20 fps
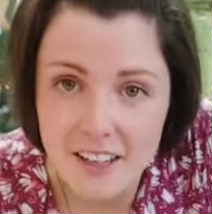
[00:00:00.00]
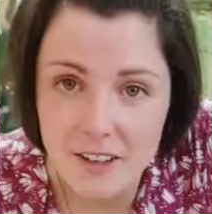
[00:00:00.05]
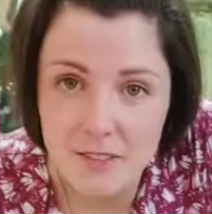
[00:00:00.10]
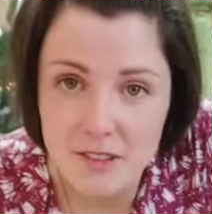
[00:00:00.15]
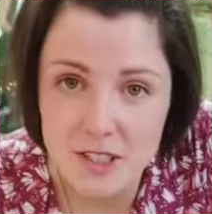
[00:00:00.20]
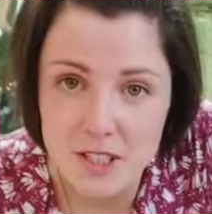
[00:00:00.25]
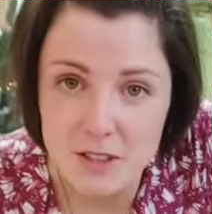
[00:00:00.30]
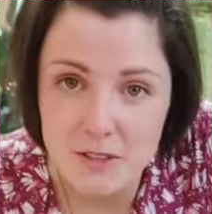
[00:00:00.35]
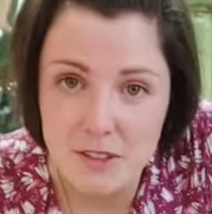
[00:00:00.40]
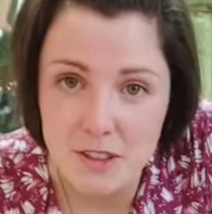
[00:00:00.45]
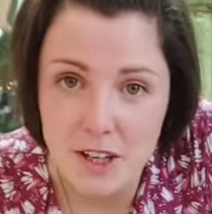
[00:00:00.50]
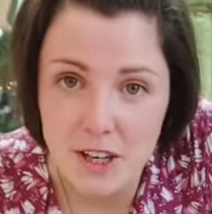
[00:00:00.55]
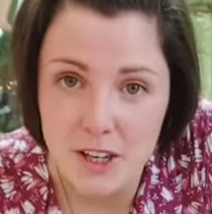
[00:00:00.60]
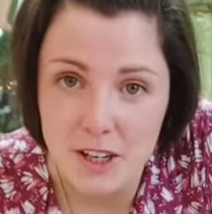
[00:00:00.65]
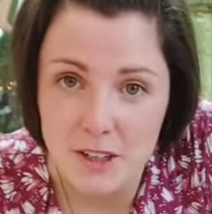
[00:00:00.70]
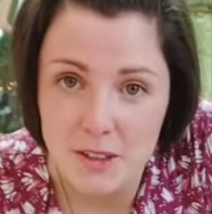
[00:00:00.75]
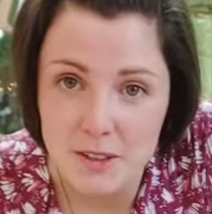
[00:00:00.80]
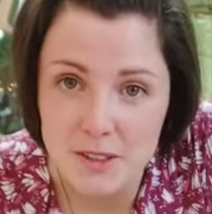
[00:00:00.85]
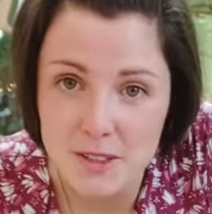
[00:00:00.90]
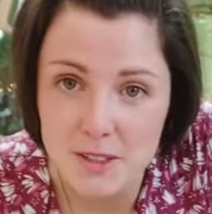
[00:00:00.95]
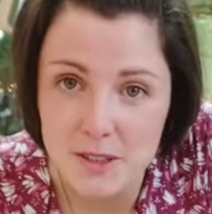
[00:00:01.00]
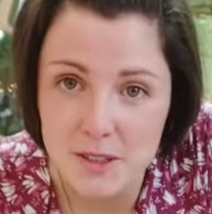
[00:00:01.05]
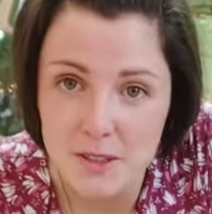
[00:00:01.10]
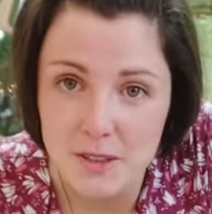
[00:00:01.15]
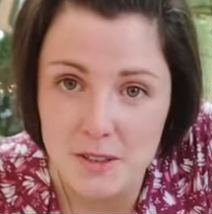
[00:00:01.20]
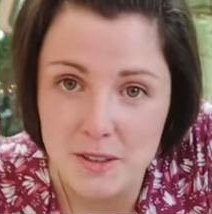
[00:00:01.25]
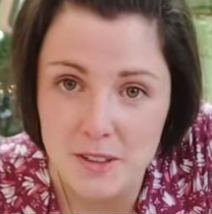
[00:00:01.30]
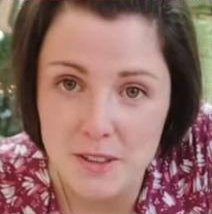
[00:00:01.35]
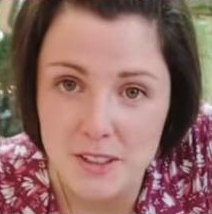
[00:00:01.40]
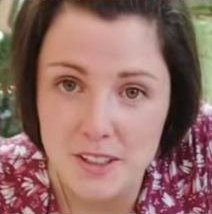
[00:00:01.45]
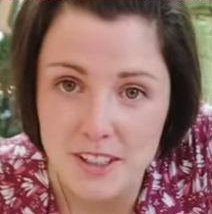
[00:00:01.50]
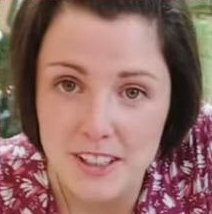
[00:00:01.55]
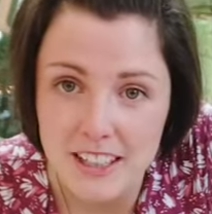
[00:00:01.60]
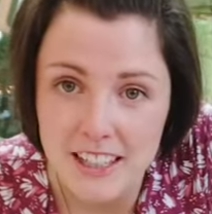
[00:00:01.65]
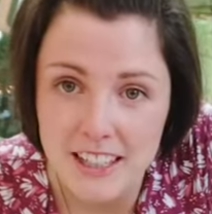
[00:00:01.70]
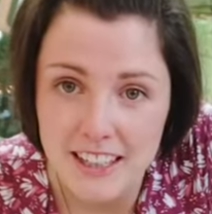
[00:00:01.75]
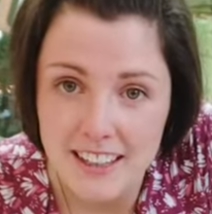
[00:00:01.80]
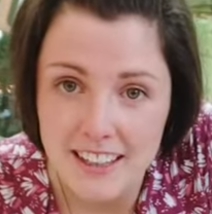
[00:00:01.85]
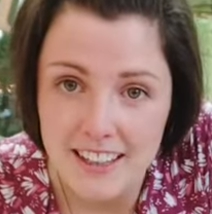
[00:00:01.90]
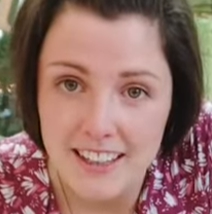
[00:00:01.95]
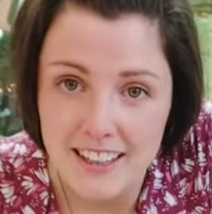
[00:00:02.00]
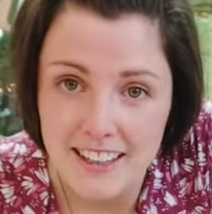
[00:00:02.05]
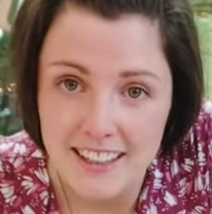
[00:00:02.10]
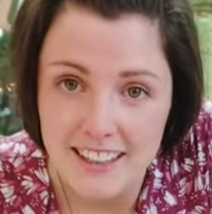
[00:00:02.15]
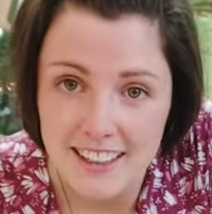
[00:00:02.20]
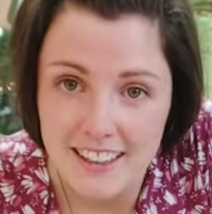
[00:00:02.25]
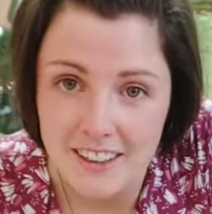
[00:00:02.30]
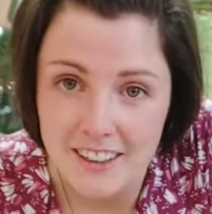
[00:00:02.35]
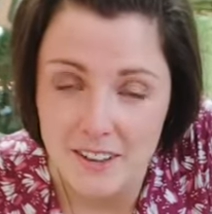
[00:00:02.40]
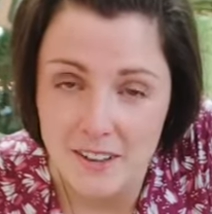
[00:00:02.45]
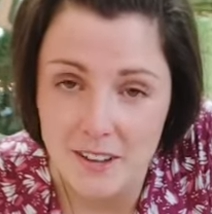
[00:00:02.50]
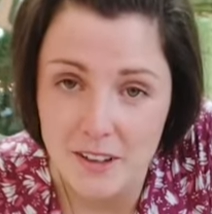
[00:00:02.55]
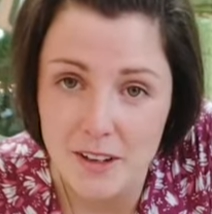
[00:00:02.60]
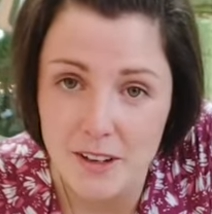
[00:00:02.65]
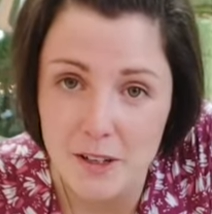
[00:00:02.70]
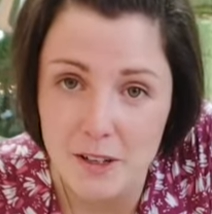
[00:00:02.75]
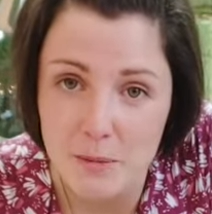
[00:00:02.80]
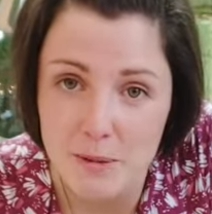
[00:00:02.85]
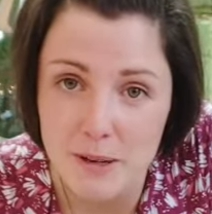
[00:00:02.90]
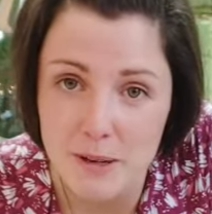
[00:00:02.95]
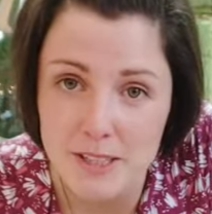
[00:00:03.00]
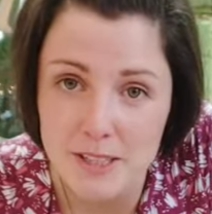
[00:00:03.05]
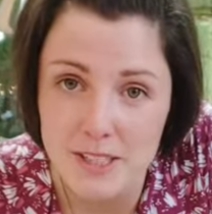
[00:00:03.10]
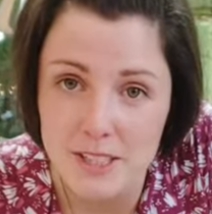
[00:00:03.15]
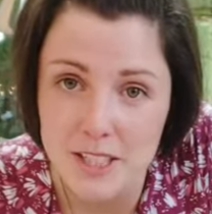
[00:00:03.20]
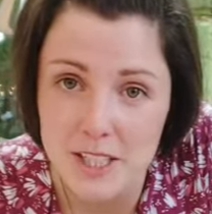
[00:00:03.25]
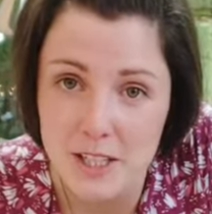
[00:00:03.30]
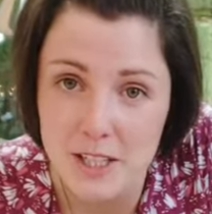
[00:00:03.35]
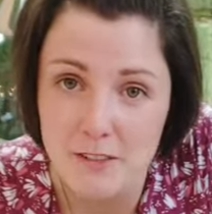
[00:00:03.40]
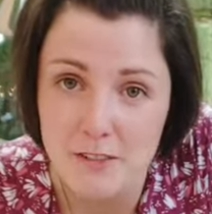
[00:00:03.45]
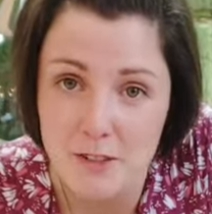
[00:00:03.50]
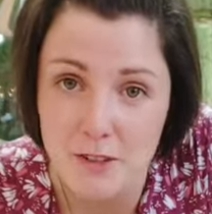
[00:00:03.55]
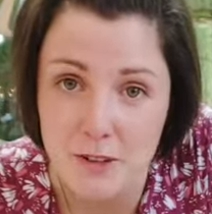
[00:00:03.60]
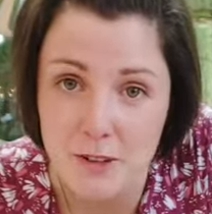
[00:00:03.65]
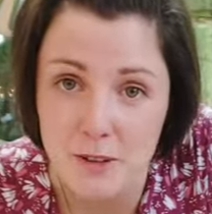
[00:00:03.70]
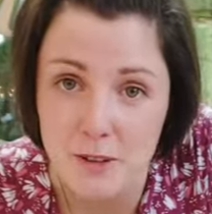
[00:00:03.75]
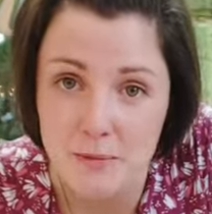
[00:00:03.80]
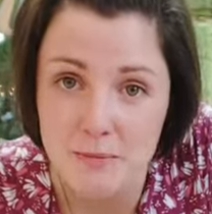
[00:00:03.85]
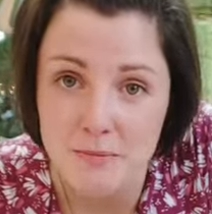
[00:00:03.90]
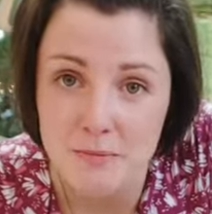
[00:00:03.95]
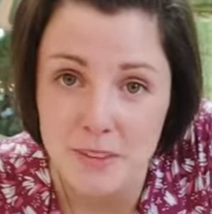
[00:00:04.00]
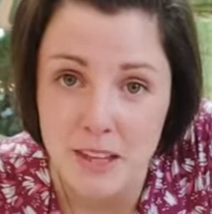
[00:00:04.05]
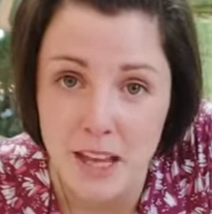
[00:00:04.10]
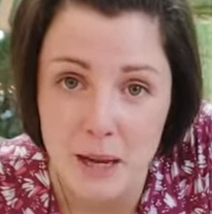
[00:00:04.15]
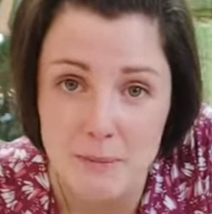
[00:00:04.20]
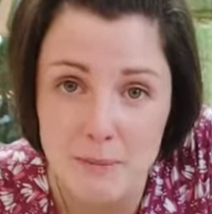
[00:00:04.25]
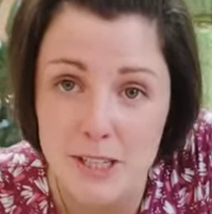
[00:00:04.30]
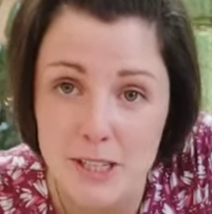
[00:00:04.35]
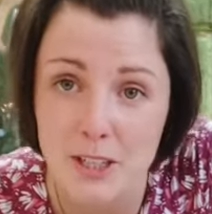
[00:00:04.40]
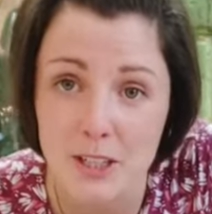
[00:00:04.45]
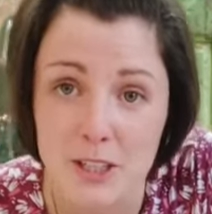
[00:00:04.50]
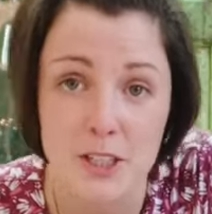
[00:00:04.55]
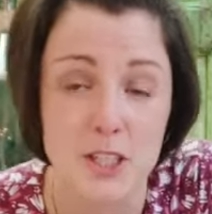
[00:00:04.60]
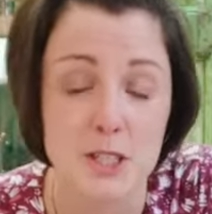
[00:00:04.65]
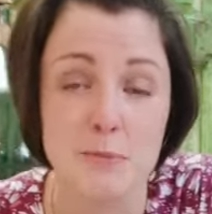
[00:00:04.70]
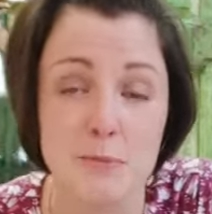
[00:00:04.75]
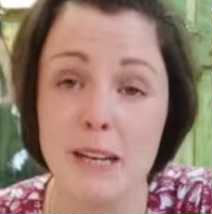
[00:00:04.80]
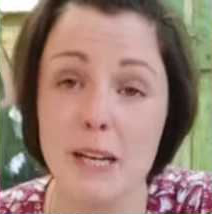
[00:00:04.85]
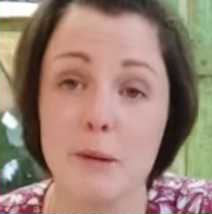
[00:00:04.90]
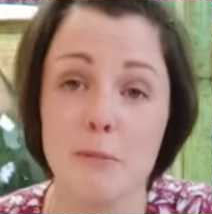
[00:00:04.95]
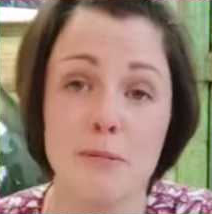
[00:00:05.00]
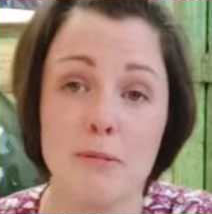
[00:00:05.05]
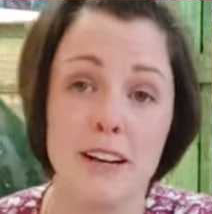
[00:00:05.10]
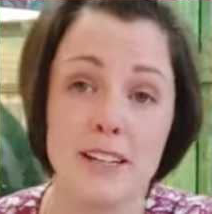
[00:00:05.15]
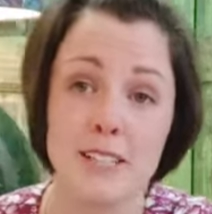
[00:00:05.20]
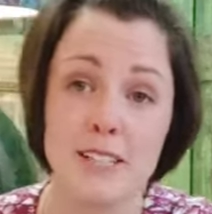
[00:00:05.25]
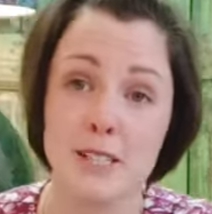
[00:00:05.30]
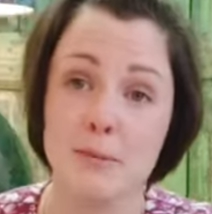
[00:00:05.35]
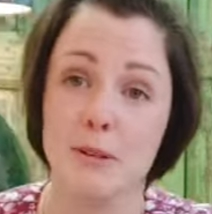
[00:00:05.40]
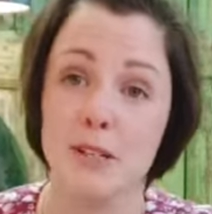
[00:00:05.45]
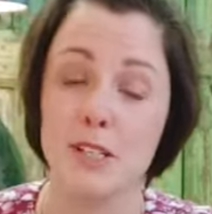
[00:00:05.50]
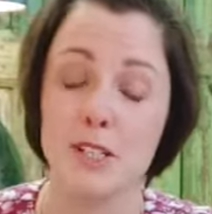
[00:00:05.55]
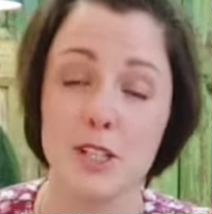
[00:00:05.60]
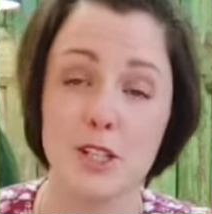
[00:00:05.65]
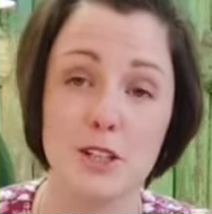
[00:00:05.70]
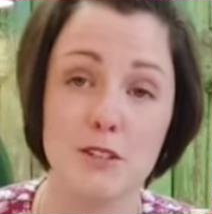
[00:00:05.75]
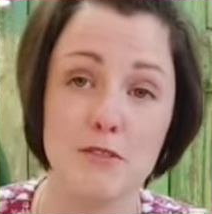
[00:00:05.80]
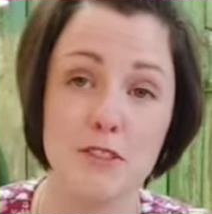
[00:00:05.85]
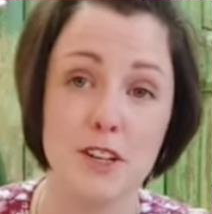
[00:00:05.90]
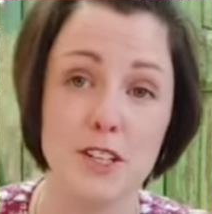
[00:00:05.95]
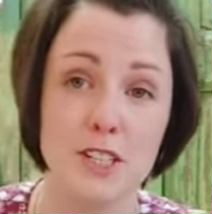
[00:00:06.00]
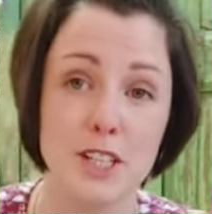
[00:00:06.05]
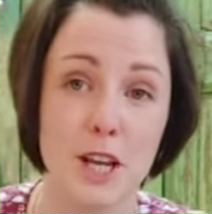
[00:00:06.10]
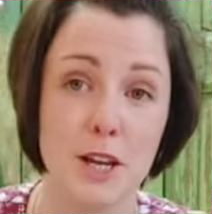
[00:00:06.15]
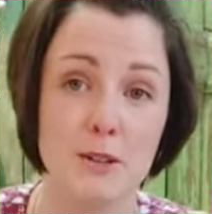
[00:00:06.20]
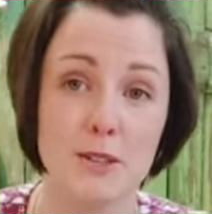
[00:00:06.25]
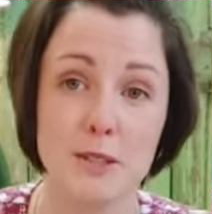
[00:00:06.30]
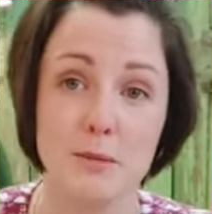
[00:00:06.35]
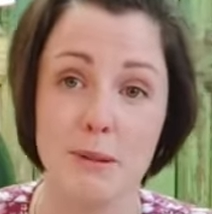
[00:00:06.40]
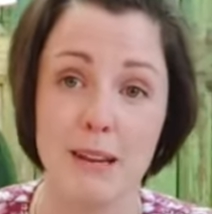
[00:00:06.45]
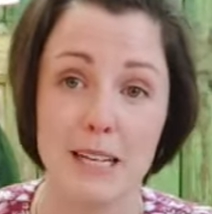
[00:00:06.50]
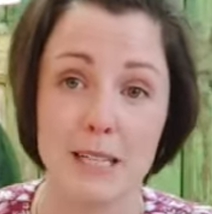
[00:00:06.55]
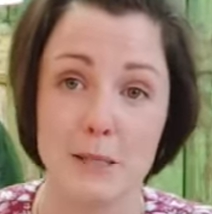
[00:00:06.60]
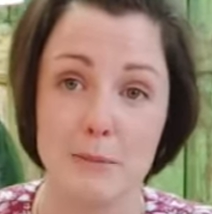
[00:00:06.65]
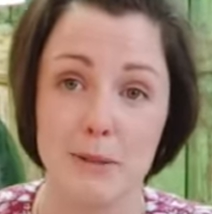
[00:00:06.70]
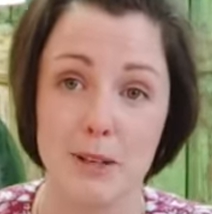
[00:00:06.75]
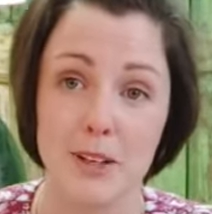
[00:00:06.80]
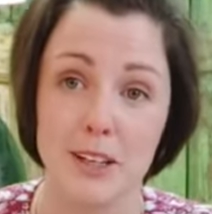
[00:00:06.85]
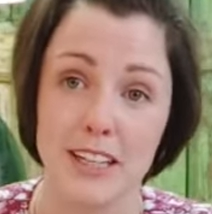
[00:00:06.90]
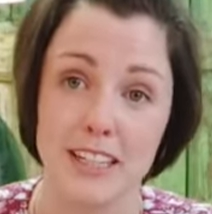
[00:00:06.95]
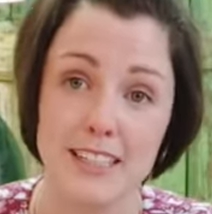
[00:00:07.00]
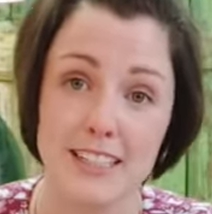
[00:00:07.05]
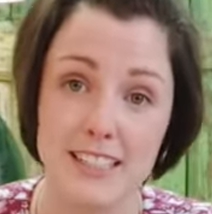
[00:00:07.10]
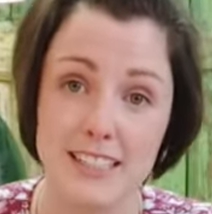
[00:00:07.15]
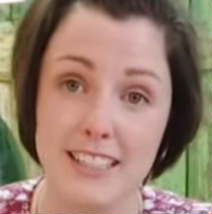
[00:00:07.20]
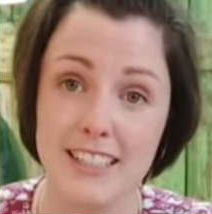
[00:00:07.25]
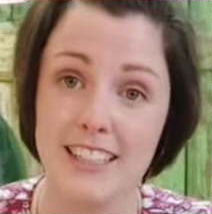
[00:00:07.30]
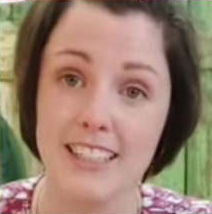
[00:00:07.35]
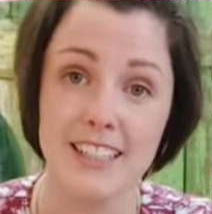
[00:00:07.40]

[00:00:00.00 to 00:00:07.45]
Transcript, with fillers: Love the duffel coat. Oh, no little person to sew it for. I mean, you could just make a practice one. It's a good first coat to make, to be honest.